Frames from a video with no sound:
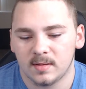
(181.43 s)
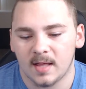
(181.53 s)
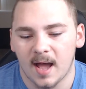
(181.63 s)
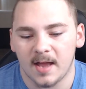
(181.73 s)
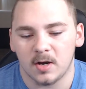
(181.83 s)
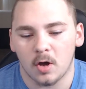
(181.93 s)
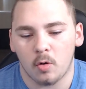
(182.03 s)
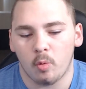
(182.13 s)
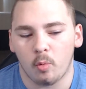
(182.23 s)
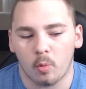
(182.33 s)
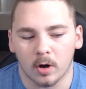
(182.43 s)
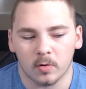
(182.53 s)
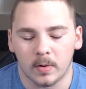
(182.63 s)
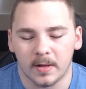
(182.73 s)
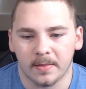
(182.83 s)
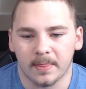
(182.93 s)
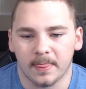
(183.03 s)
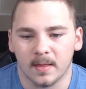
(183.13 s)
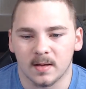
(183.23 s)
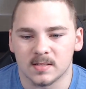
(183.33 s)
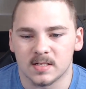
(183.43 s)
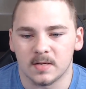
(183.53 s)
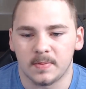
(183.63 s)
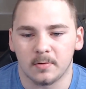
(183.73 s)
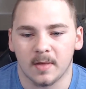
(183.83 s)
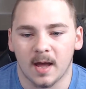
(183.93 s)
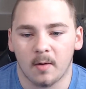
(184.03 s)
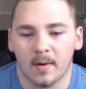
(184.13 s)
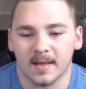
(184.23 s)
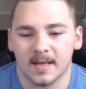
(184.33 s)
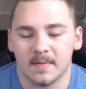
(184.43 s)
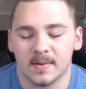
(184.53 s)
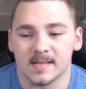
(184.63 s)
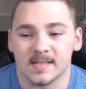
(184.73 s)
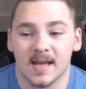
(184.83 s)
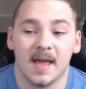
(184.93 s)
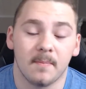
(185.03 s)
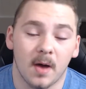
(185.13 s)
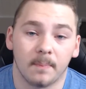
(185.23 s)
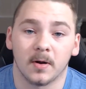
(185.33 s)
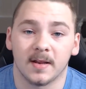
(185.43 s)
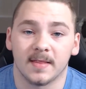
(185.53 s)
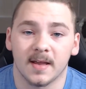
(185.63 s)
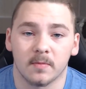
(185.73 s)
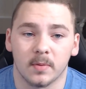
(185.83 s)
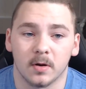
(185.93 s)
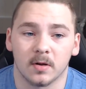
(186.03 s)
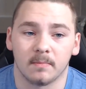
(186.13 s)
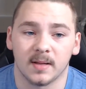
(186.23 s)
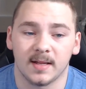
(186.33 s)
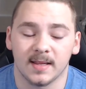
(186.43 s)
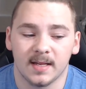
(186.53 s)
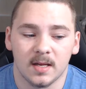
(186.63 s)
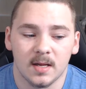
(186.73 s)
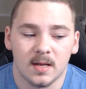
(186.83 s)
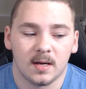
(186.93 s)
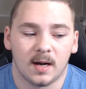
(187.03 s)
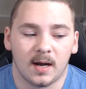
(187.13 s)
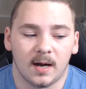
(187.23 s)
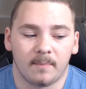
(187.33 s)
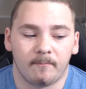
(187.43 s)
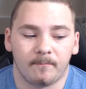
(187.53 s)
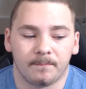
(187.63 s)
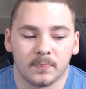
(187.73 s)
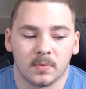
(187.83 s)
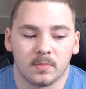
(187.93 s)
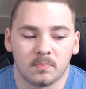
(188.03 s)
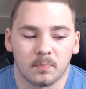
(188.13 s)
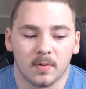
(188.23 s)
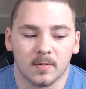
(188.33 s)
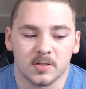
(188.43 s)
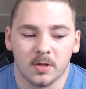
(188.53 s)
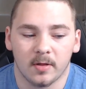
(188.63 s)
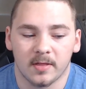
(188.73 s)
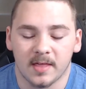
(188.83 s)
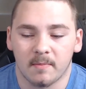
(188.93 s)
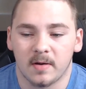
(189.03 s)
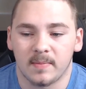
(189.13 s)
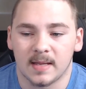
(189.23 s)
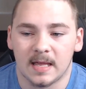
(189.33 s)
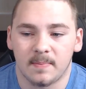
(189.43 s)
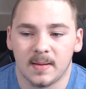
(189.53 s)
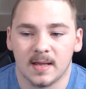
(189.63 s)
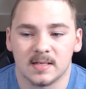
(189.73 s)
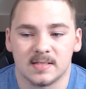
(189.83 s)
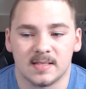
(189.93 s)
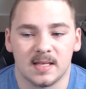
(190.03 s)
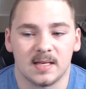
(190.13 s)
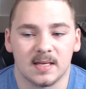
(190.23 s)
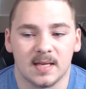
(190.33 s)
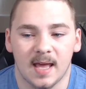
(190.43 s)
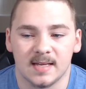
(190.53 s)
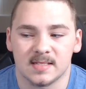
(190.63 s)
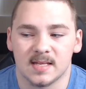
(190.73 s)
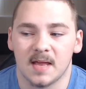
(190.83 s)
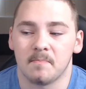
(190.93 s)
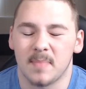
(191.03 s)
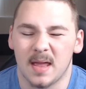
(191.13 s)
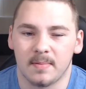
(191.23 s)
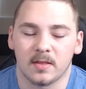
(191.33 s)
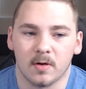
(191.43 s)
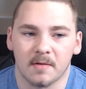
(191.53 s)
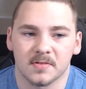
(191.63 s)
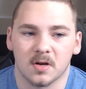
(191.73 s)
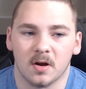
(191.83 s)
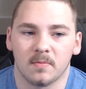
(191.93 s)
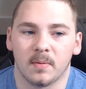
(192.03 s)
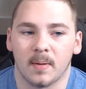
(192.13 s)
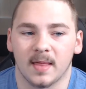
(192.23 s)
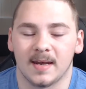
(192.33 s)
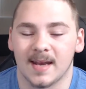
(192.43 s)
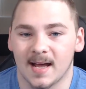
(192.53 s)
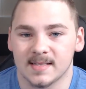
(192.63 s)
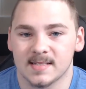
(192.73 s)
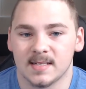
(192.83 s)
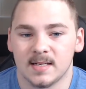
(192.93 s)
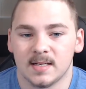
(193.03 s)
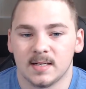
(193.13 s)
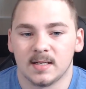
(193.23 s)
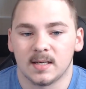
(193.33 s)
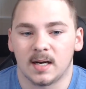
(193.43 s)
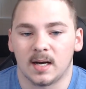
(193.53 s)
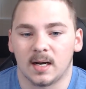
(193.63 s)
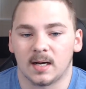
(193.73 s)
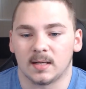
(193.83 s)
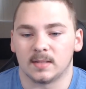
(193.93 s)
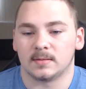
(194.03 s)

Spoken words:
that I know will work with the CPU that I want to get because I am upgrading that computer completely. Pretty much the only thing I'm gonna be keeping is the case and maybe the graphics card, but probably not. Uh,